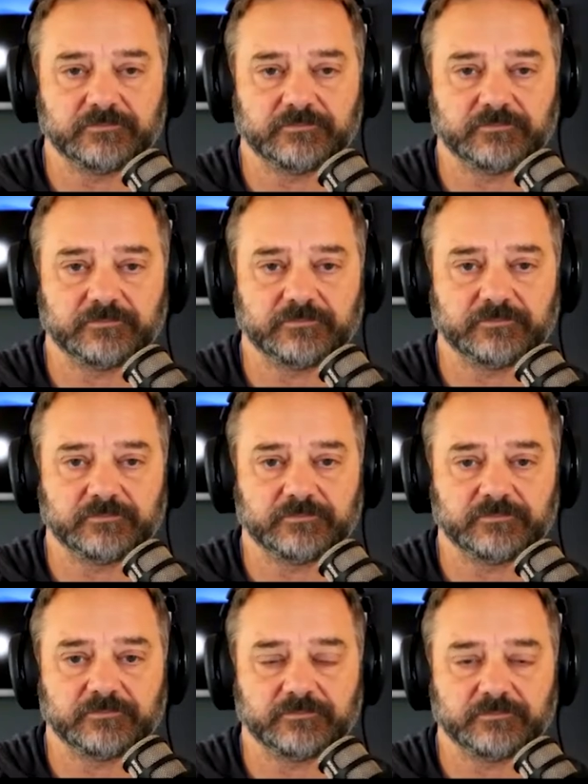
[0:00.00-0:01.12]

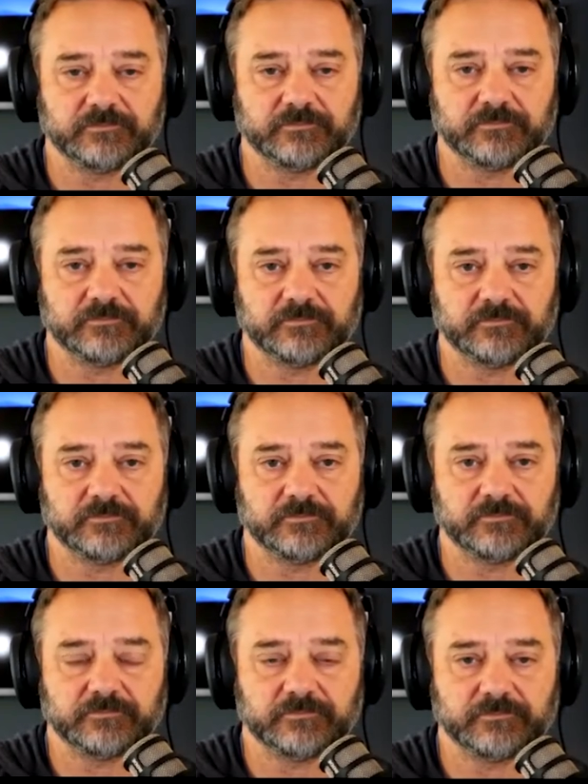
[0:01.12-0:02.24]

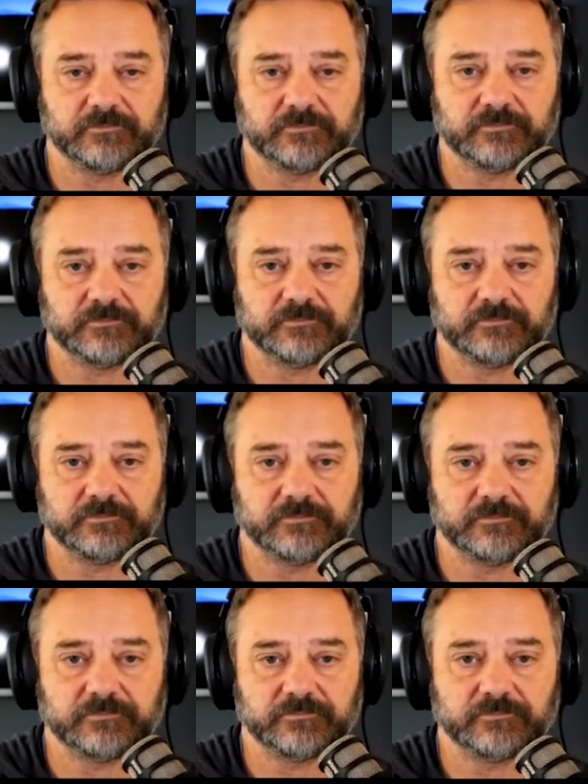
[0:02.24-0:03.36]

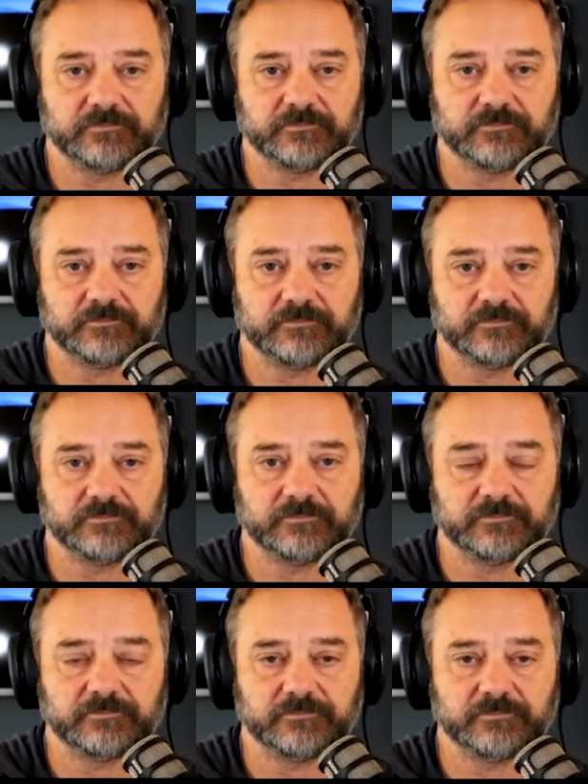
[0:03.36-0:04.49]
[no speech]